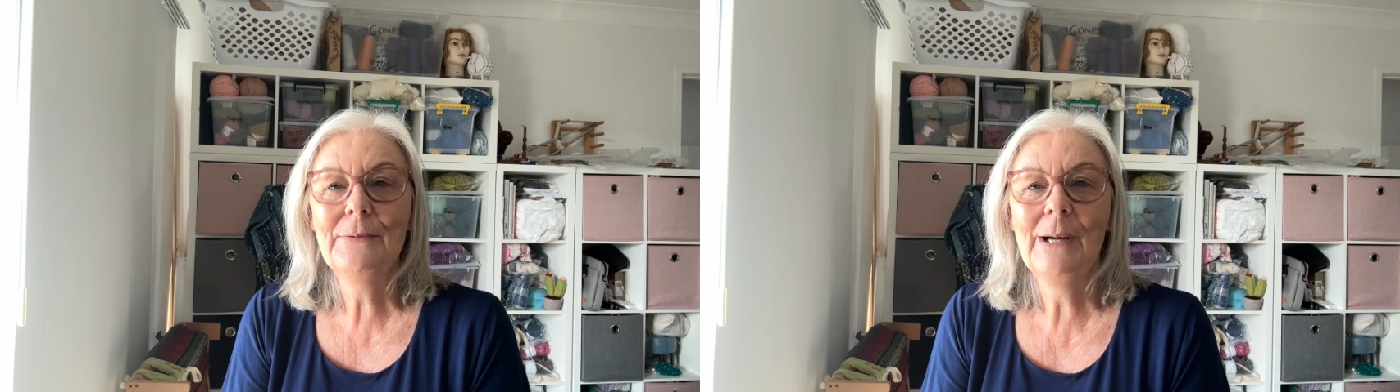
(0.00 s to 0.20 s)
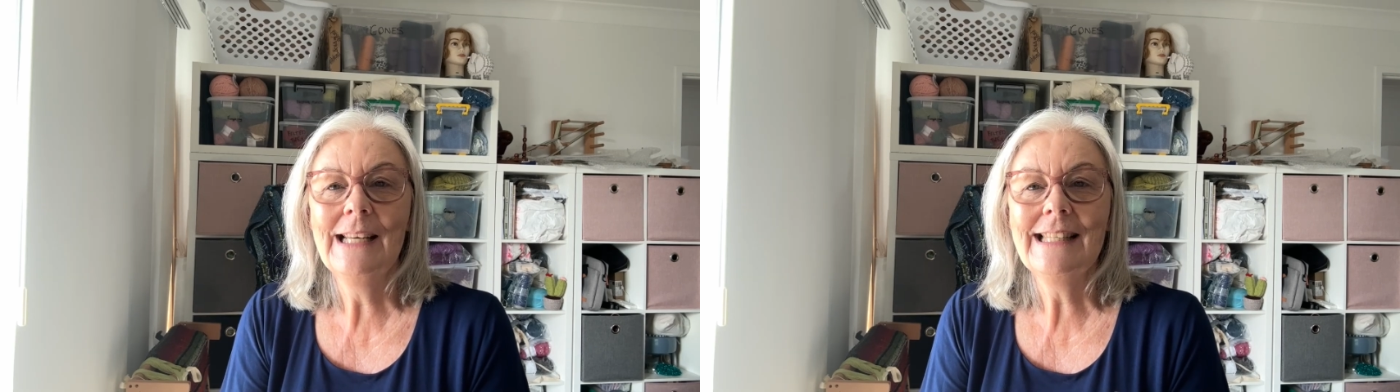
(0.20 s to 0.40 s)

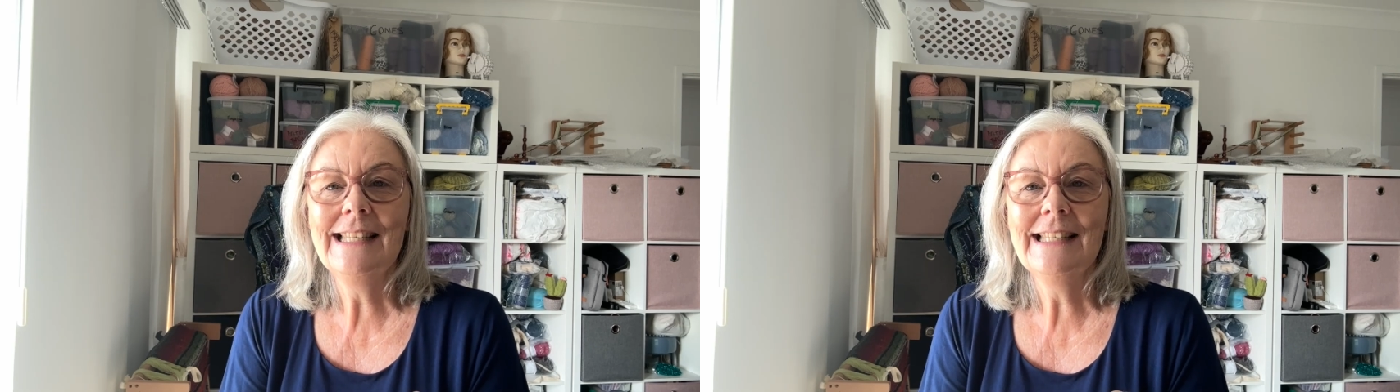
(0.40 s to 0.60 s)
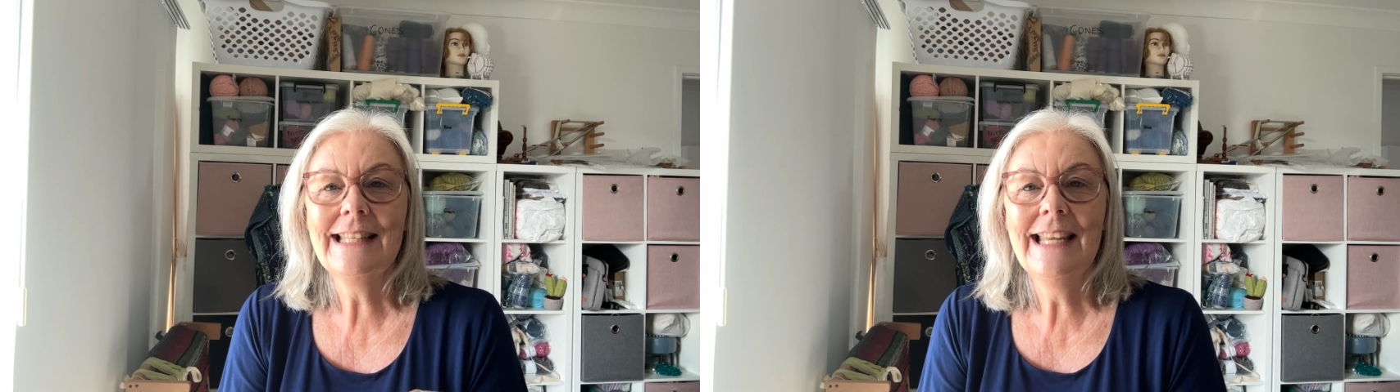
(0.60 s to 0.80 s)
one
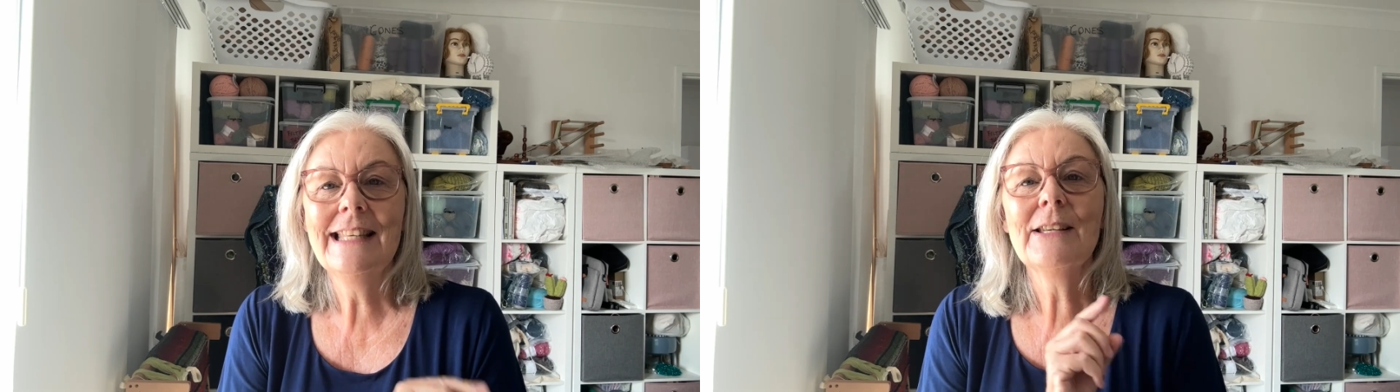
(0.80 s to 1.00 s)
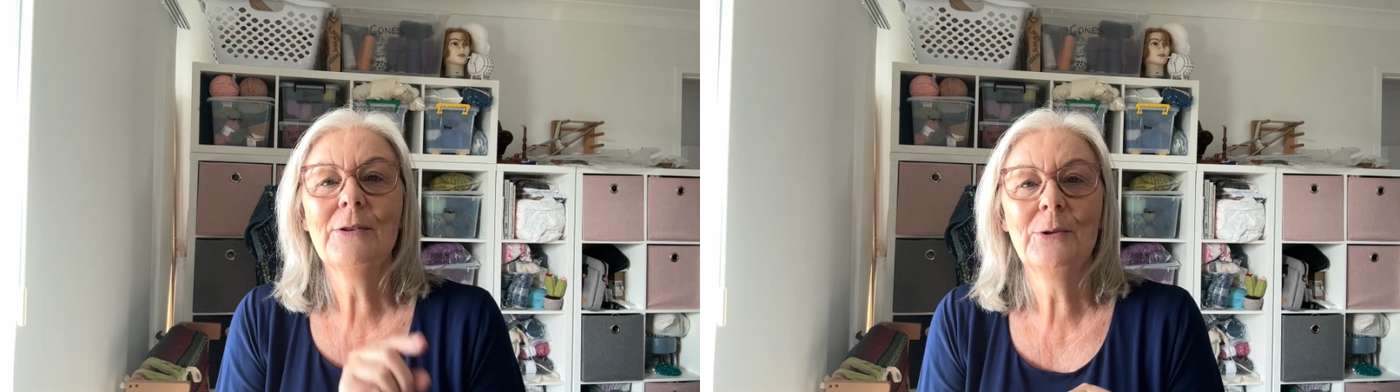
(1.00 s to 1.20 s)
since then.
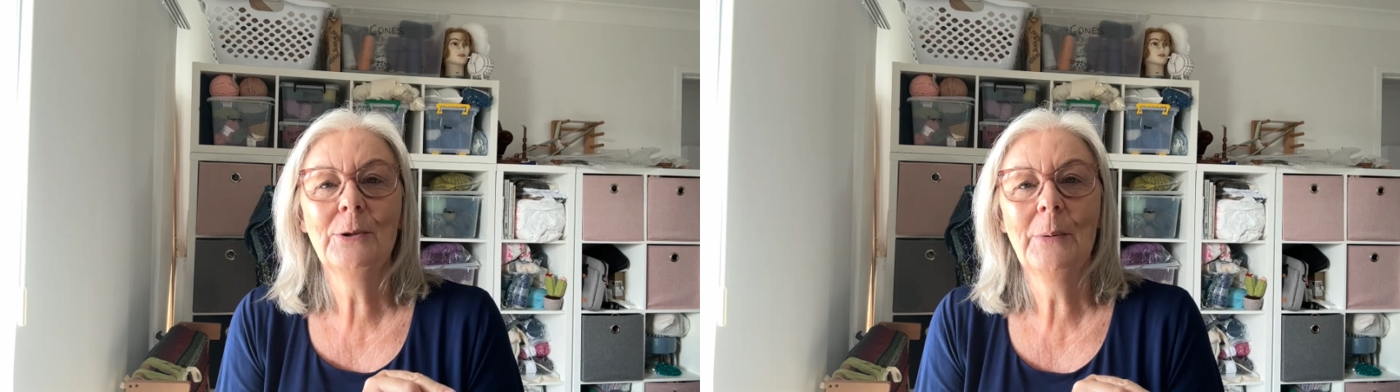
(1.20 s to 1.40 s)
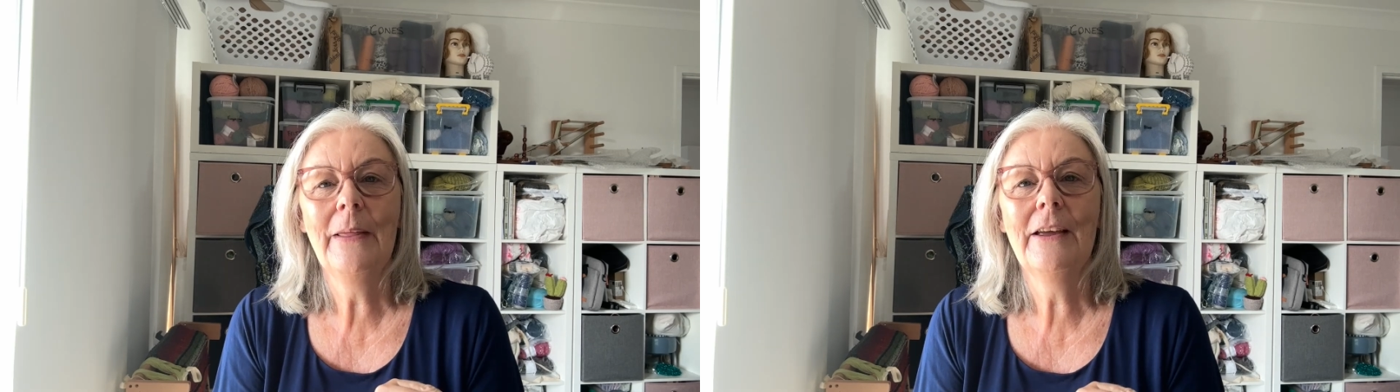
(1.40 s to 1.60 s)
So I'll talk
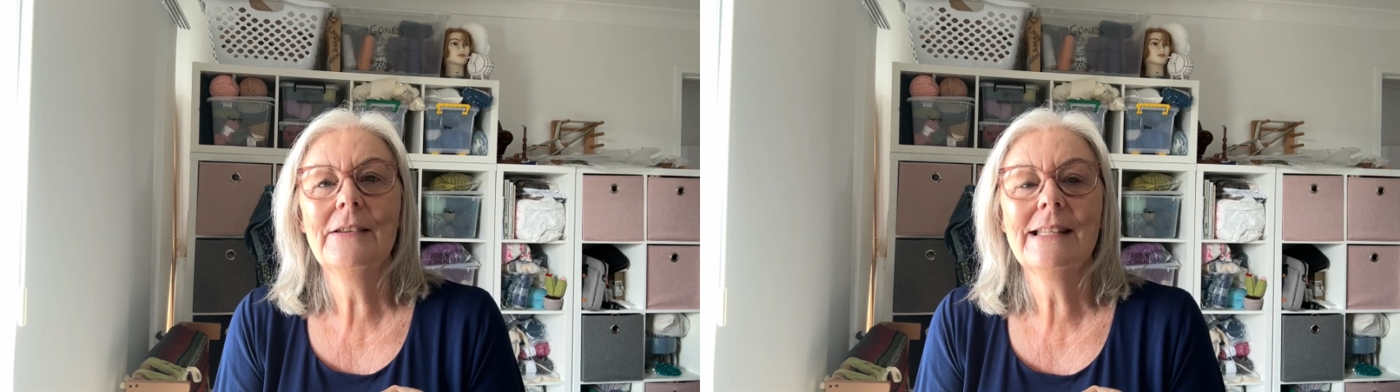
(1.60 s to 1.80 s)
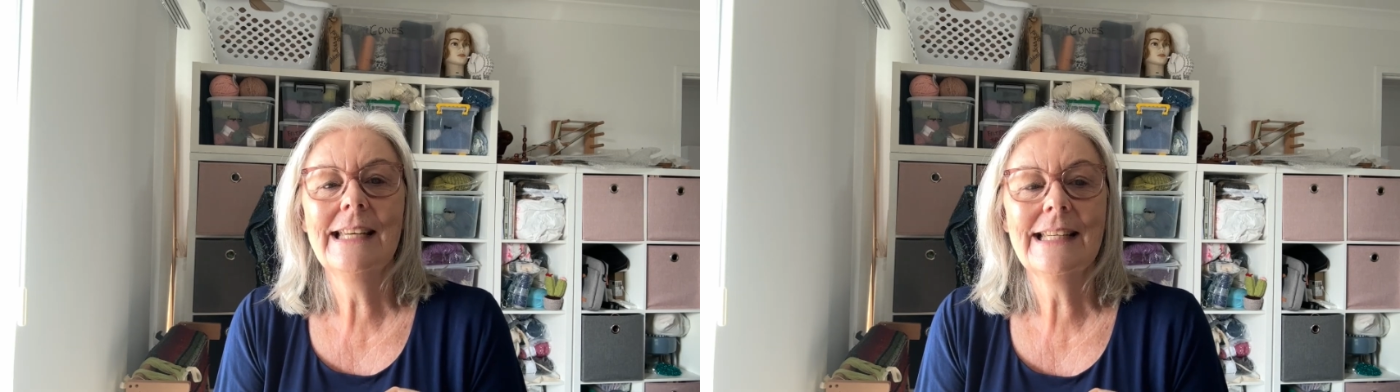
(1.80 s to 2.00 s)
about
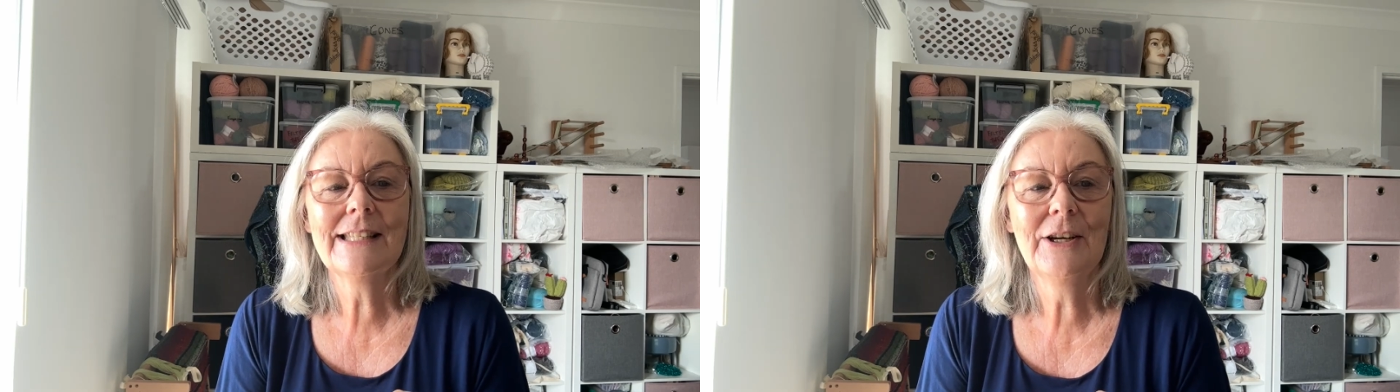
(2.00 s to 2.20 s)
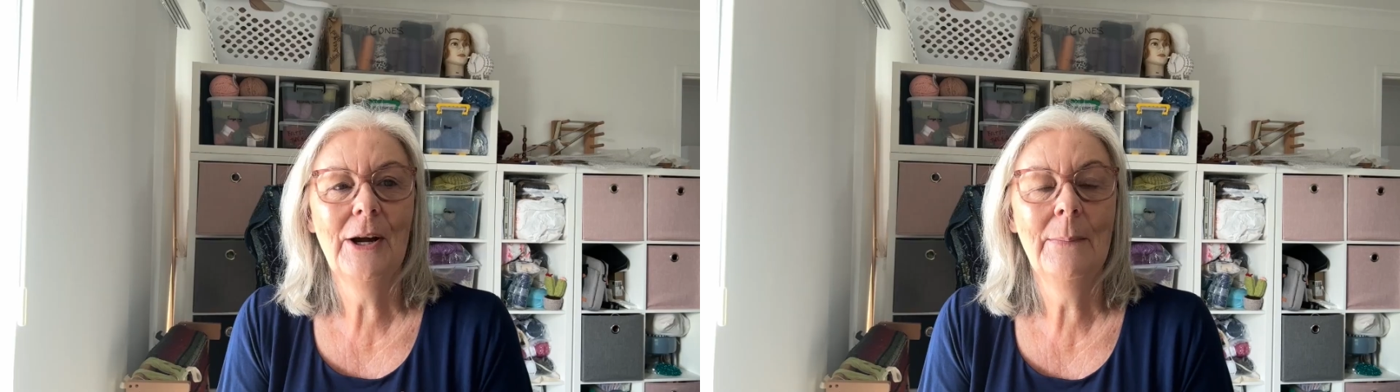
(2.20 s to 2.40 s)
those next
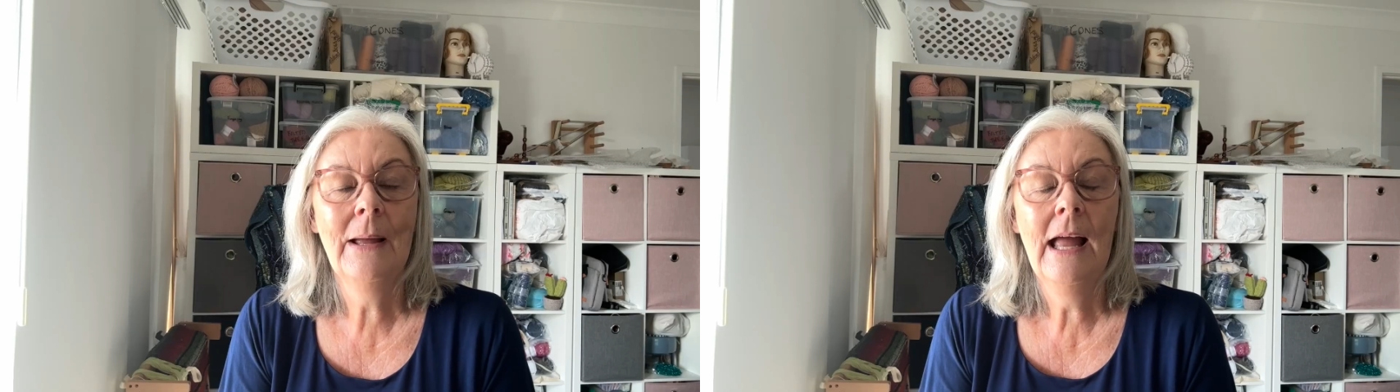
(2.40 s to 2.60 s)
time.